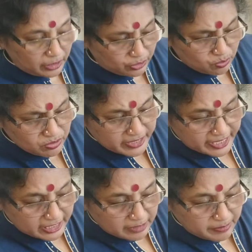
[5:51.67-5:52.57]
2
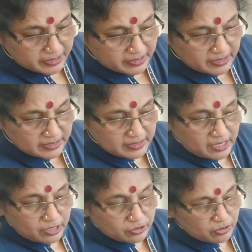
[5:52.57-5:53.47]
centimeters.
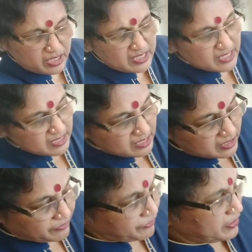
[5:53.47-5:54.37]
So this is the
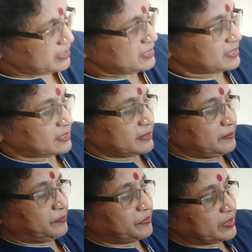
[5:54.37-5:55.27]
difference.
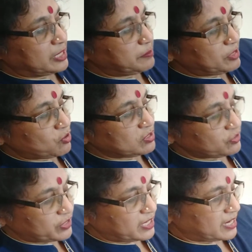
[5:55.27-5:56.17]
Let me draw a
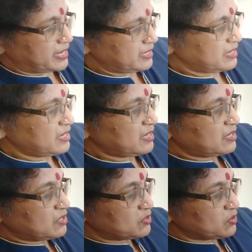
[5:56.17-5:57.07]
straight line.
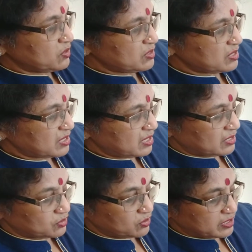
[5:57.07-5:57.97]
So
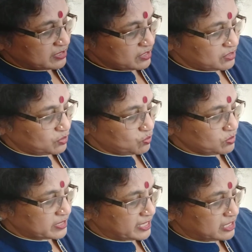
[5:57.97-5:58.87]
this is
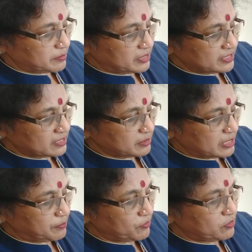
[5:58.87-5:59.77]
2 centimeters. This is the
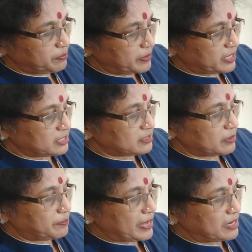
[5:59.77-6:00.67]
tip of the page,
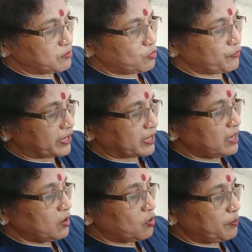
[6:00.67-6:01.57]
a pen
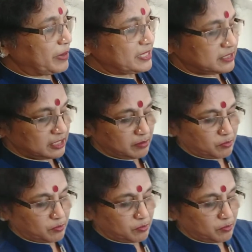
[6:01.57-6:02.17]
moving or pencil